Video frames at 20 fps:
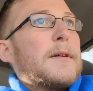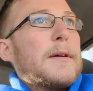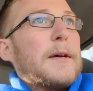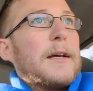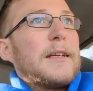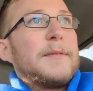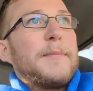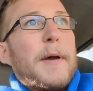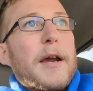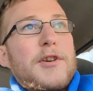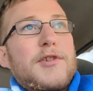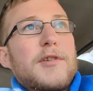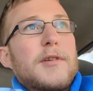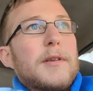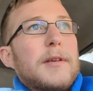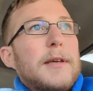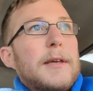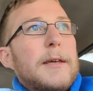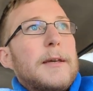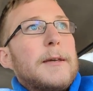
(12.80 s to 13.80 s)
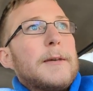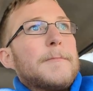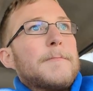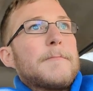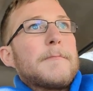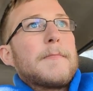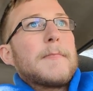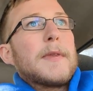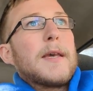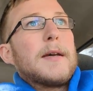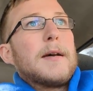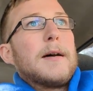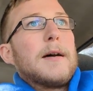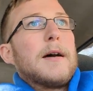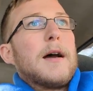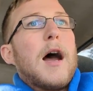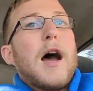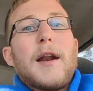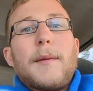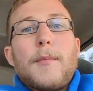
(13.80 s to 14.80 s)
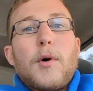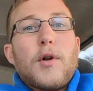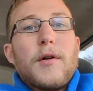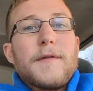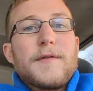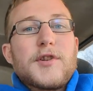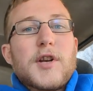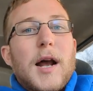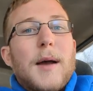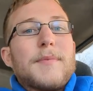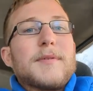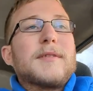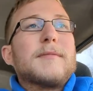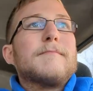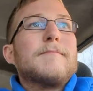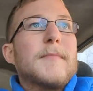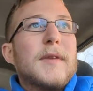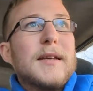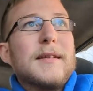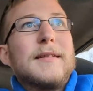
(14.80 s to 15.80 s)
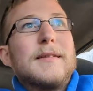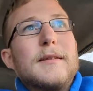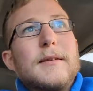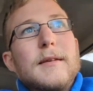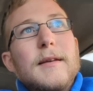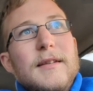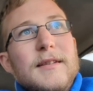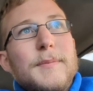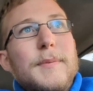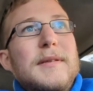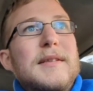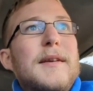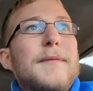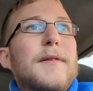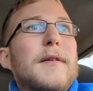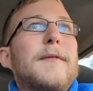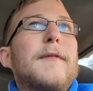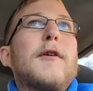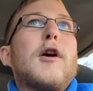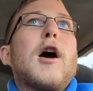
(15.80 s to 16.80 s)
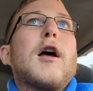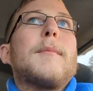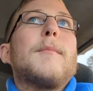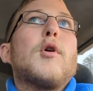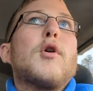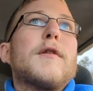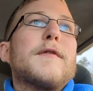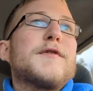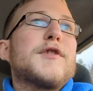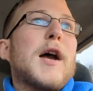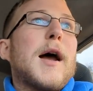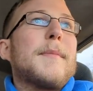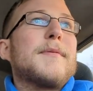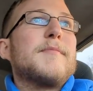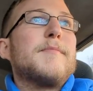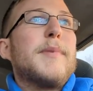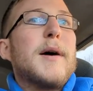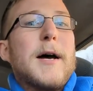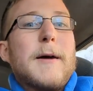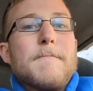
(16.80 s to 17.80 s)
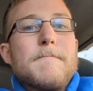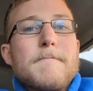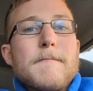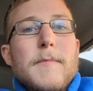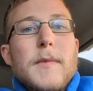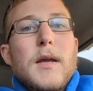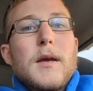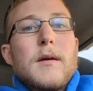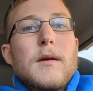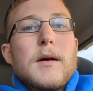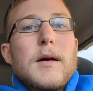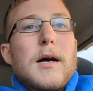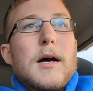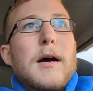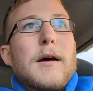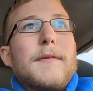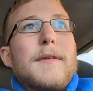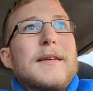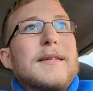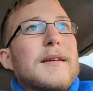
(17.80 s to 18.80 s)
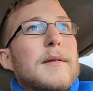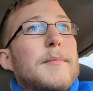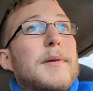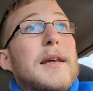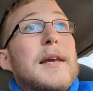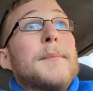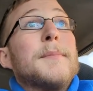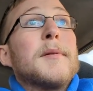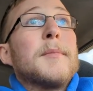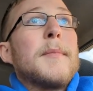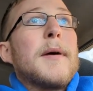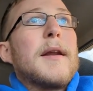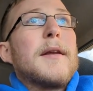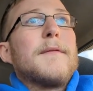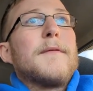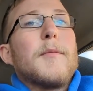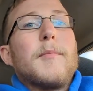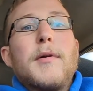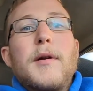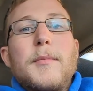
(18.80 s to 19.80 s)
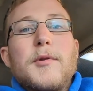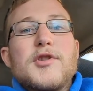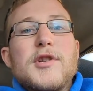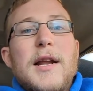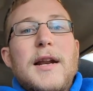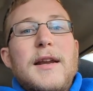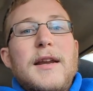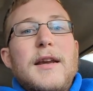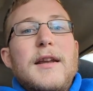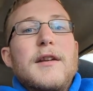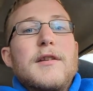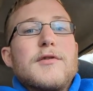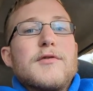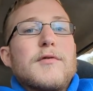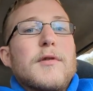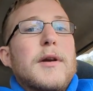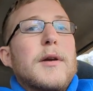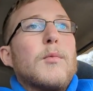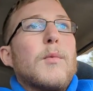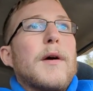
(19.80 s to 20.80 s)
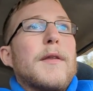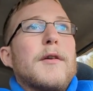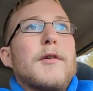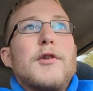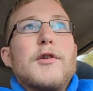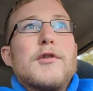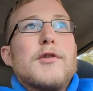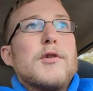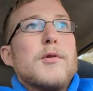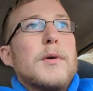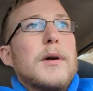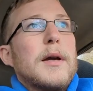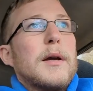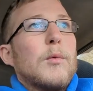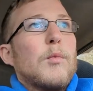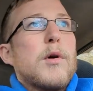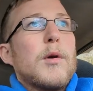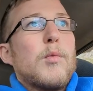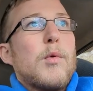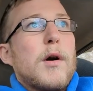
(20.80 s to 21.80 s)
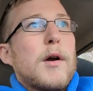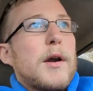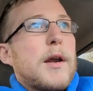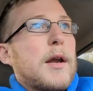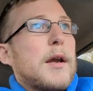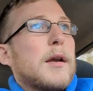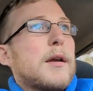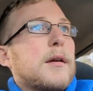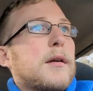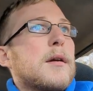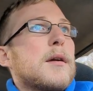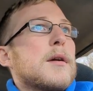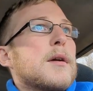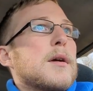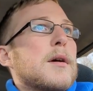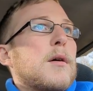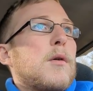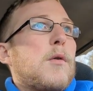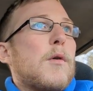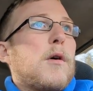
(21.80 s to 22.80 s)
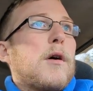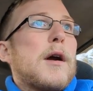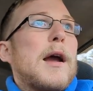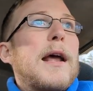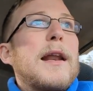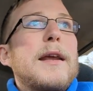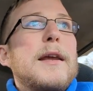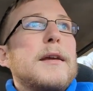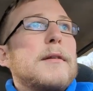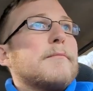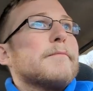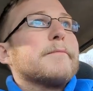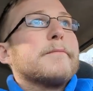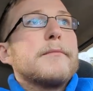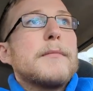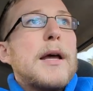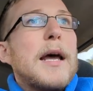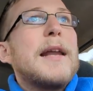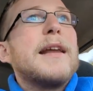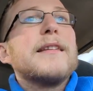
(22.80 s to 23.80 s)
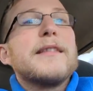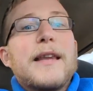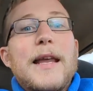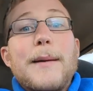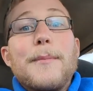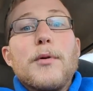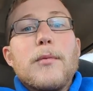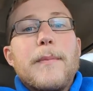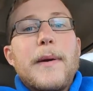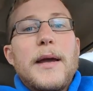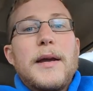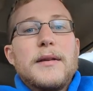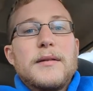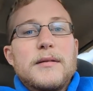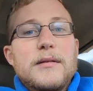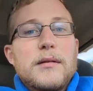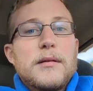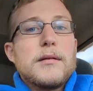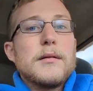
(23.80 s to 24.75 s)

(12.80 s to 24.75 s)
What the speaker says: especially automotive shops. This is specific for automotive shops, but this can be implemented for pretty much any industry, whether you're doing woodworking or any labor-based